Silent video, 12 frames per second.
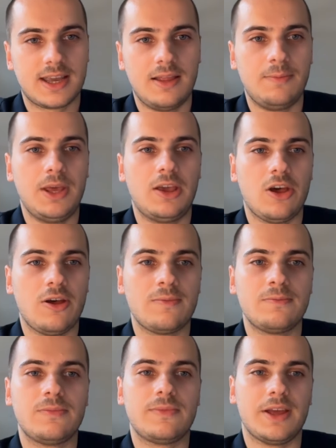can
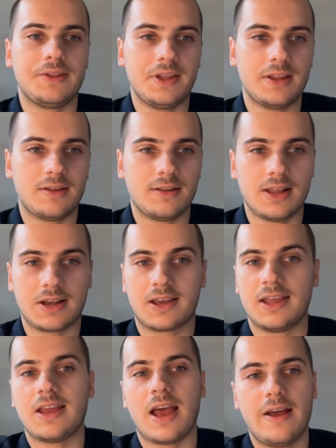become
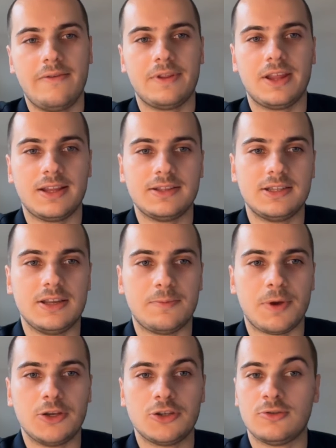can have an entity
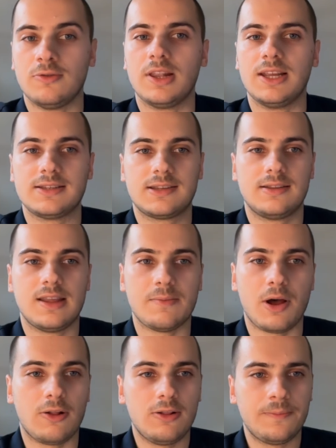page to list them
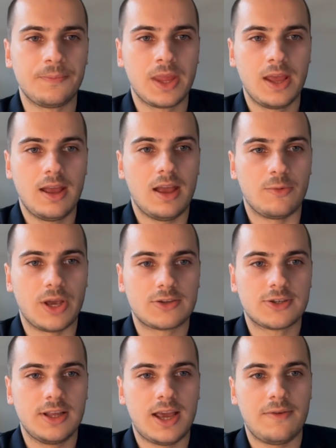all. And we
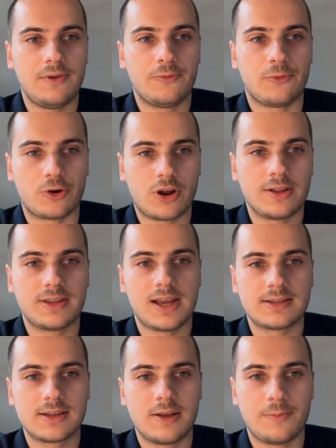actually have it for
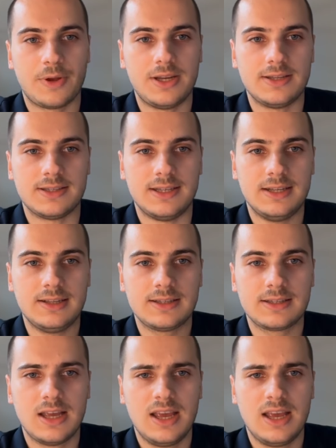contacts, companies, deals.